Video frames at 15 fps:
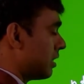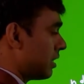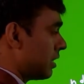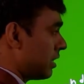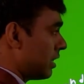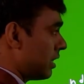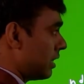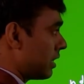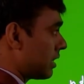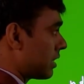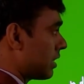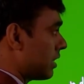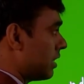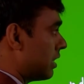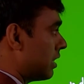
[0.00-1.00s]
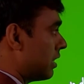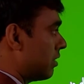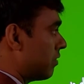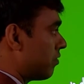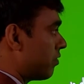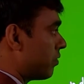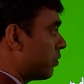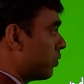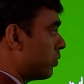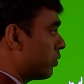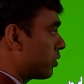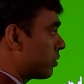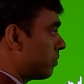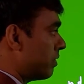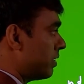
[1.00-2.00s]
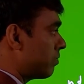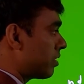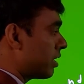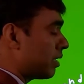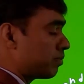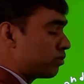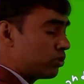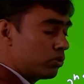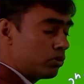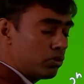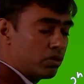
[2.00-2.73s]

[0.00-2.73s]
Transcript: in a third, fourth, fifth up to